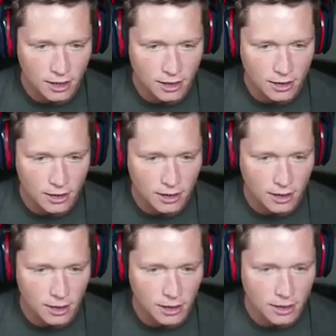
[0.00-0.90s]

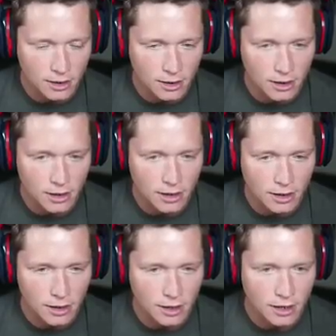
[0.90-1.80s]

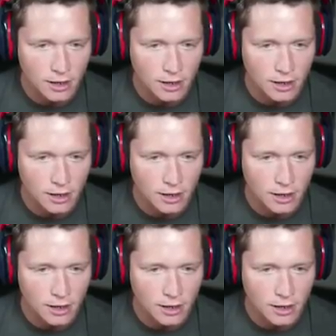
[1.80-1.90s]
(silence)